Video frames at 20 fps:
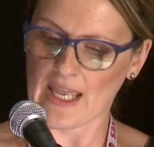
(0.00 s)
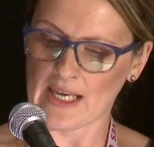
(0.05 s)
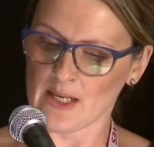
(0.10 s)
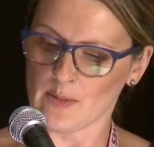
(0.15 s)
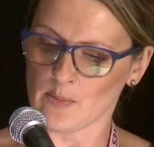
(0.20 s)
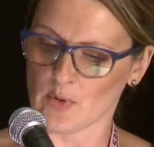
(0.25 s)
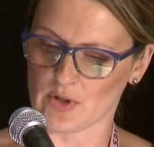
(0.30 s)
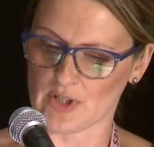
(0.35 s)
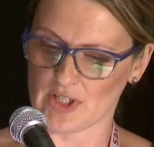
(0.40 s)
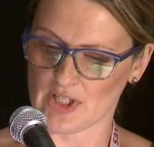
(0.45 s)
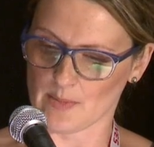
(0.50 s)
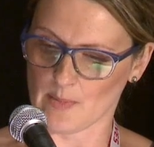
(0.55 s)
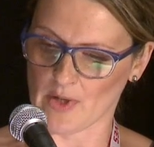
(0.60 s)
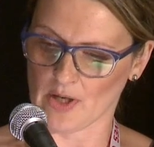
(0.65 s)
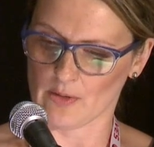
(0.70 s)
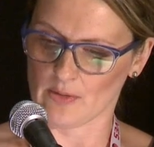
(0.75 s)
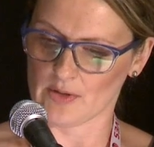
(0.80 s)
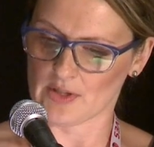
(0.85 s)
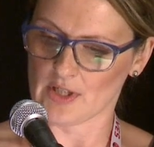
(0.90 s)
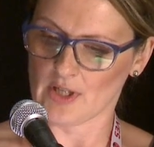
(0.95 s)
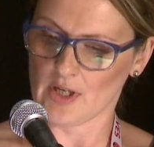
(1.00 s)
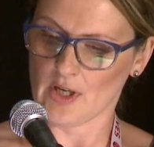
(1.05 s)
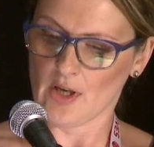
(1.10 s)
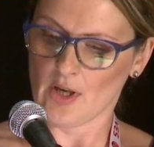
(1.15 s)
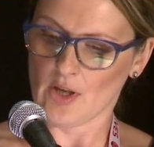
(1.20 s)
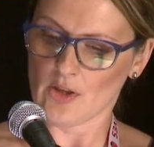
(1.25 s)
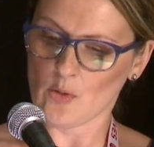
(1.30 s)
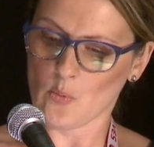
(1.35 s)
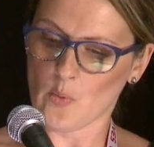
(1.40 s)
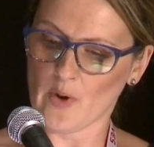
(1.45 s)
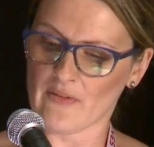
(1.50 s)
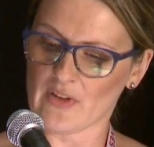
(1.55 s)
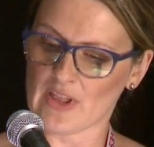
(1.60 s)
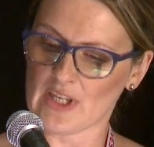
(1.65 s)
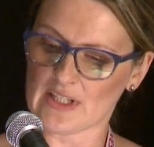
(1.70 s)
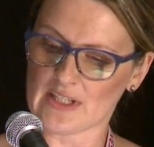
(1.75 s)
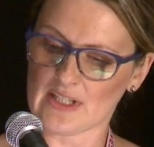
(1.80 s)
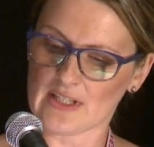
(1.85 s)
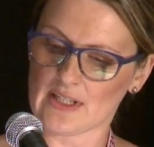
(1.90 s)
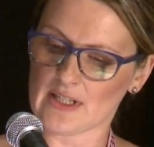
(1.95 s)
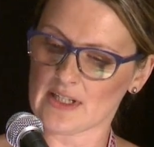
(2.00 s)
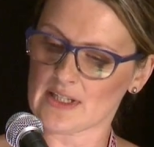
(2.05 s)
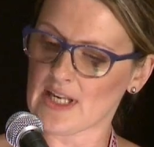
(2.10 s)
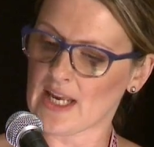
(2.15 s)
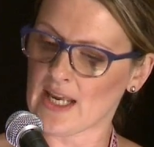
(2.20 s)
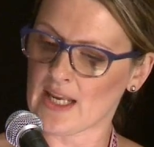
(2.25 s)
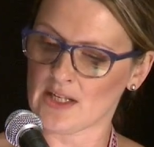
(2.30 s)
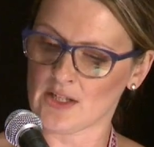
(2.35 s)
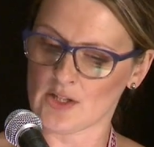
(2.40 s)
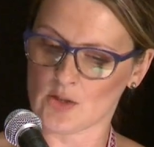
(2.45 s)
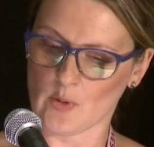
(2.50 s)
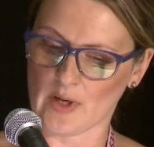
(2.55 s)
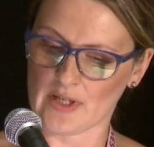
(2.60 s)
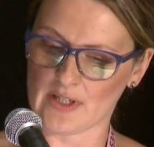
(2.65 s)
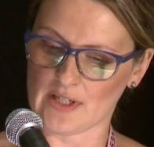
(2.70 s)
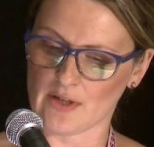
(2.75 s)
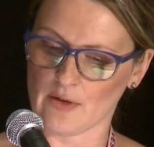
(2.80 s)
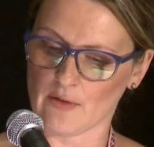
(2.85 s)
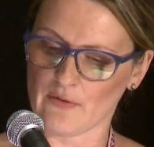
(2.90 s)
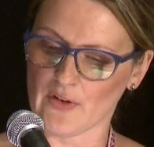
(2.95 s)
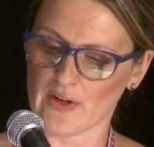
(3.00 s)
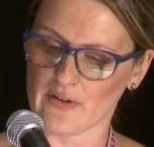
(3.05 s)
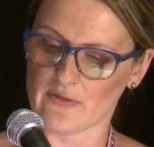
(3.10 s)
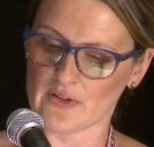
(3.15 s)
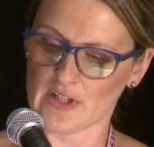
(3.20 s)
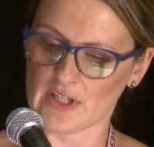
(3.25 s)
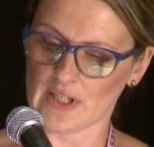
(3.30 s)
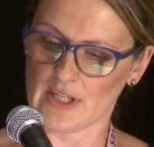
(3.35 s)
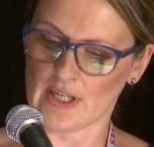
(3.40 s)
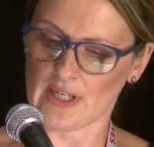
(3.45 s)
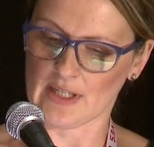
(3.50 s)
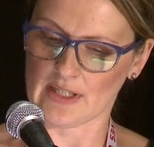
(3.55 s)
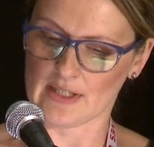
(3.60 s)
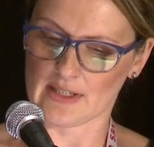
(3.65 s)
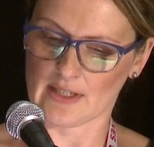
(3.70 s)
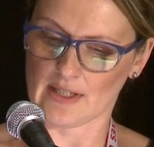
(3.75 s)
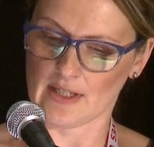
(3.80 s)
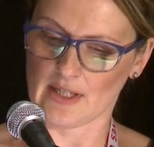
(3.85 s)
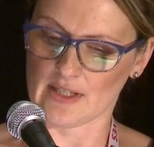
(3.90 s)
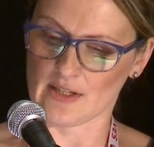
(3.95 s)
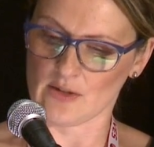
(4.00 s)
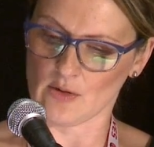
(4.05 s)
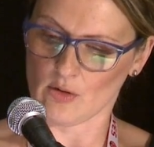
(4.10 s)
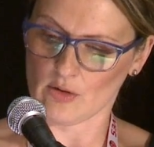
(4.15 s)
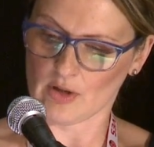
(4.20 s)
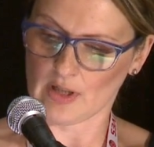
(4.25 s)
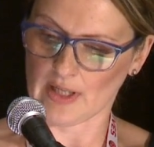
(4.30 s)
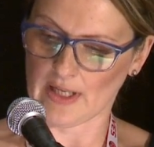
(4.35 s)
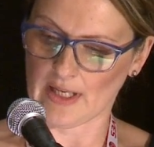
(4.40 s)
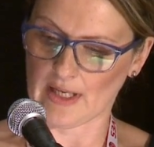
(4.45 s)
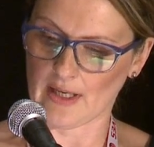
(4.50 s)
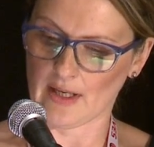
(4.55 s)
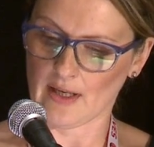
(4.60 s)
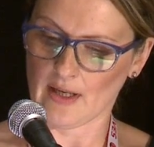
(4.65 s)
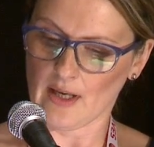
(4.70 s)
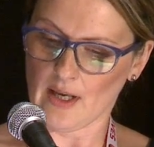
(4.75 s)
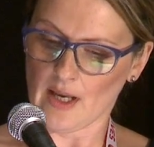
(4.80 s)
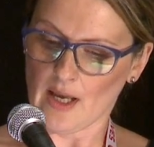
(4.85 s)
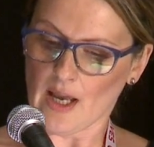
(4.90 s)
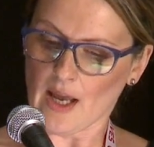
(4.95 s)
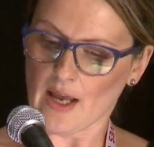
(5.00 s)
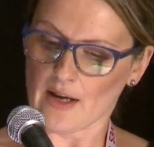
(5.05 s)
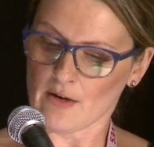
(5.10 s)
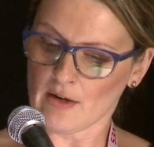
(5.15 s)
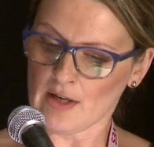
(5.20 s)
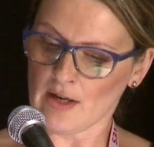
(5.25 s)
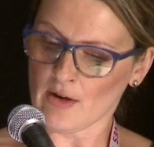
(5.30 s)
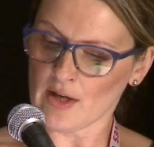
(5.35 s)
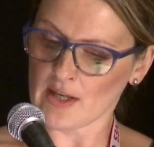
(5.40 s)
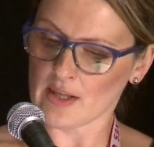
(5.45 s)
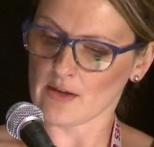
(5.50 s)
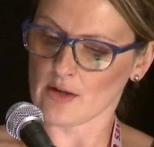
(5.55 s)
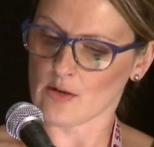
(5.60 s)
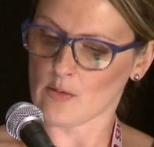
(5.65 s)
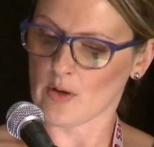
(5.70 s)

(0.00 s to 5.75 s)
anybody smoked, that whether this is in 10, 20 or 50 years is not clear. And I like the